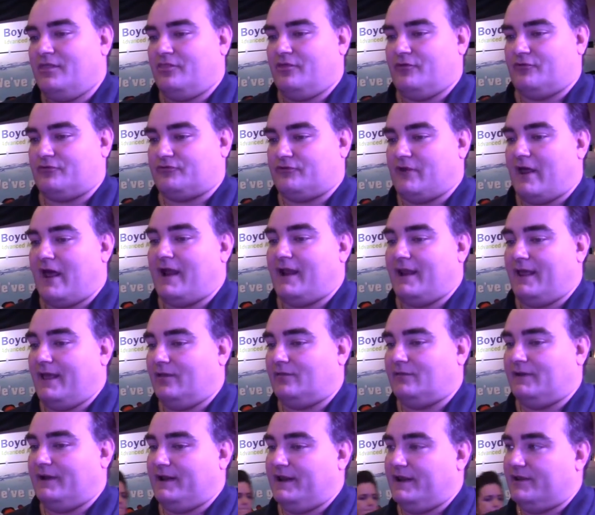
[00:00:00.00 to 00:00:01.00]
There's not
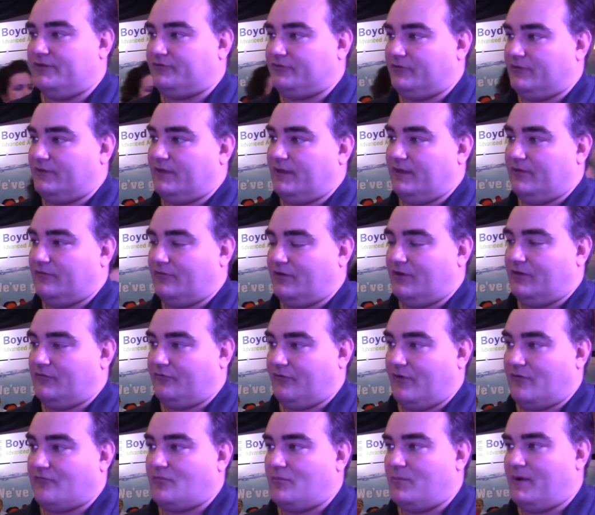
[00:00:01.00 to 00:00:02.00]
LEDs.
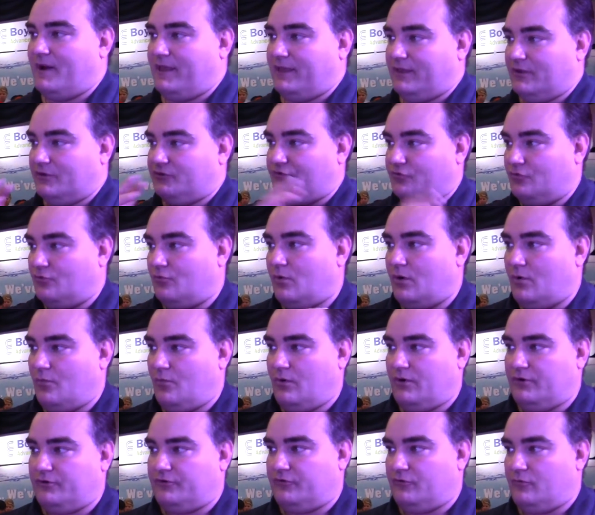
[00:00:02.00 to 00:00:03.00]
If everybody could do what
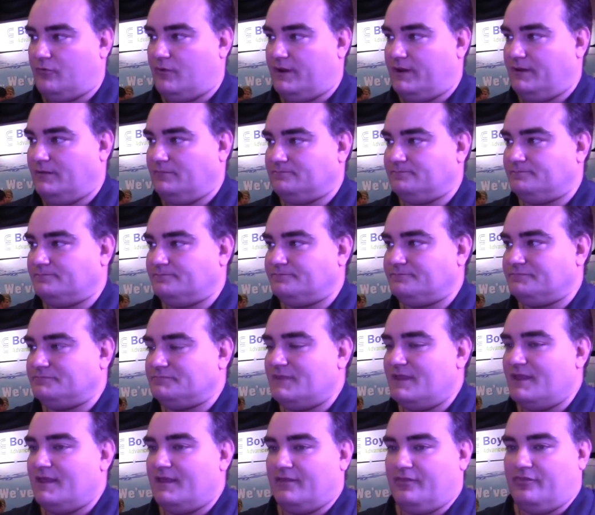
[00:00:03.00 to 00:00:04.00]
we're doing,
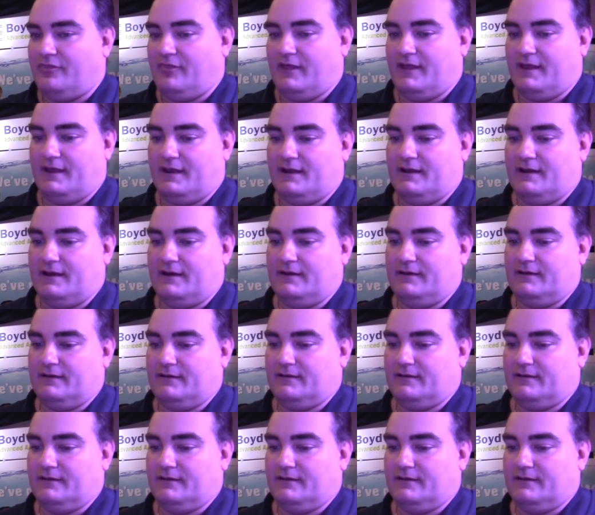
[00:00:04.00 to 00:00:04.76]
then